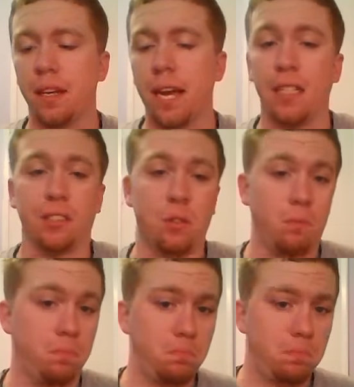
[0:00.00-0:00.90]
I just
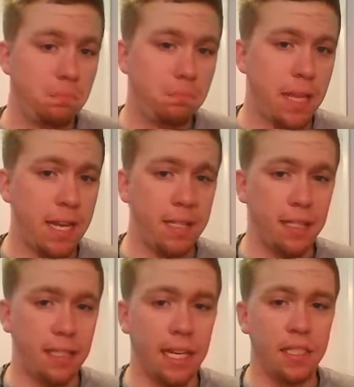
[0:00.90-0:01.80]
hope that
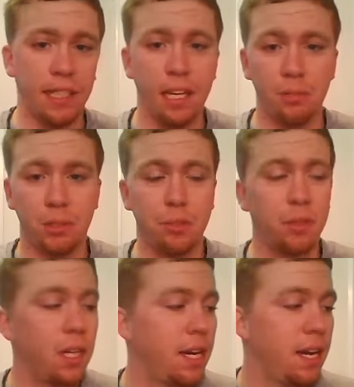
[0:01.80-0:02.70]
this actually helps
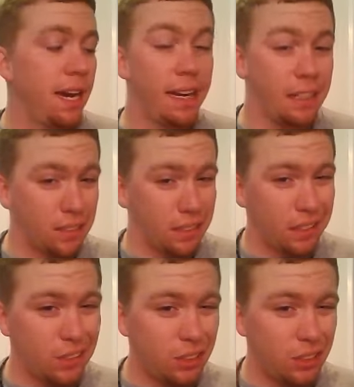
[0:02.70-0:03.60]
you. And just
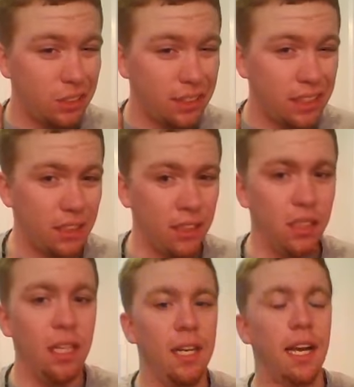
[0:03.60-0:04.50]
a little
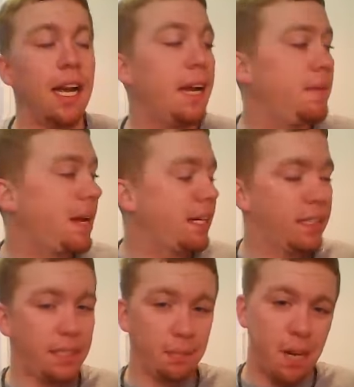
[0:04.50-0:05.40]
teaser, I'm
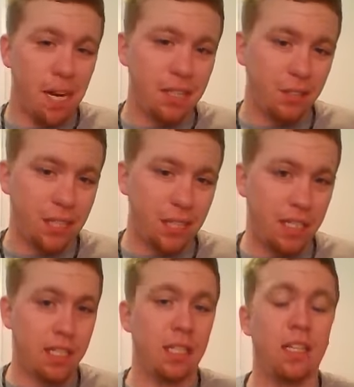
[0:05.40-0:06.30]
at this box right
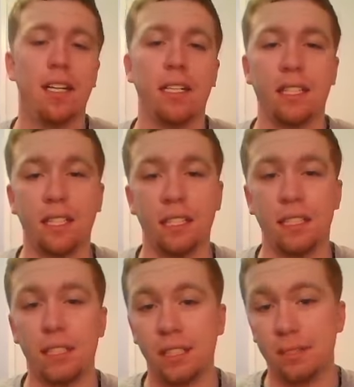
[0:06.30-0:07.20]
here
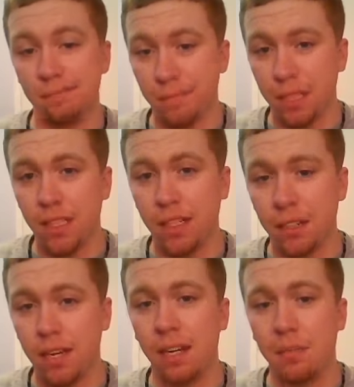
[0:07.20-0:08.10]
is
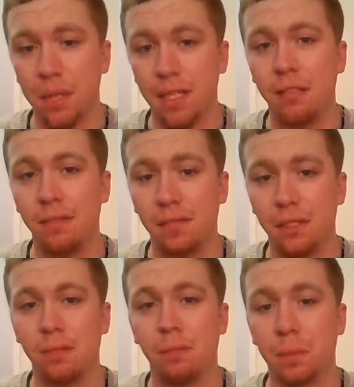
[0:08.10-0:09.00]
gonna be for
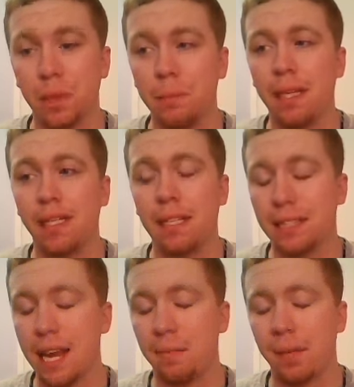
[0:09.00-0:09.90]
something pretty big that's
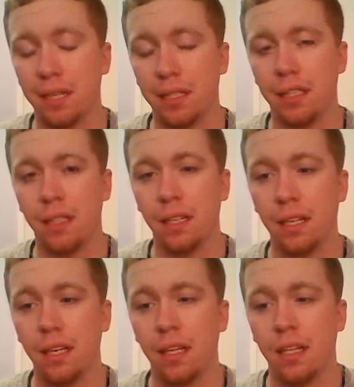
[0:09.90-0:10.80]
happening in
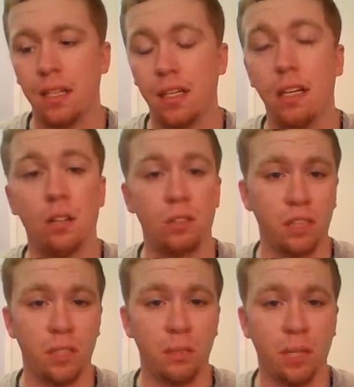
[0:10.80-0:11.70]
the
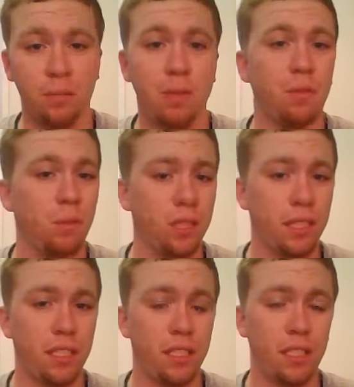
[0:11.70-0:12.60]
early spring before
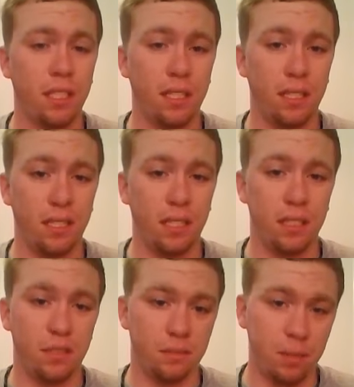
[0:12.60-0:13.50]

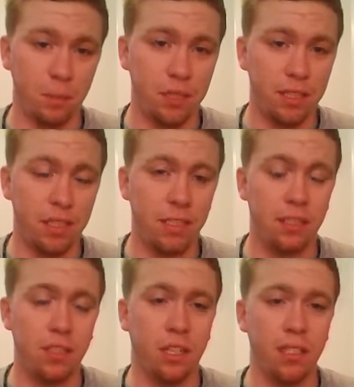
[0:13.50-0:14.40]
the spring season
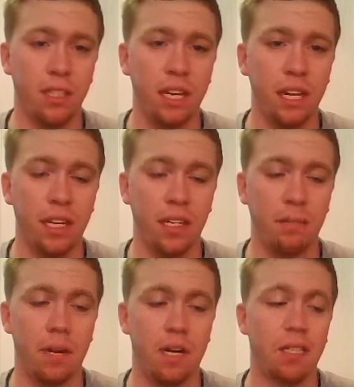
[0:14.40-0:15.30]
starts here
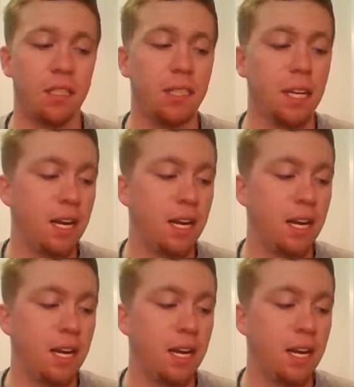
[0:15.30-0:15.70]
in Maryland.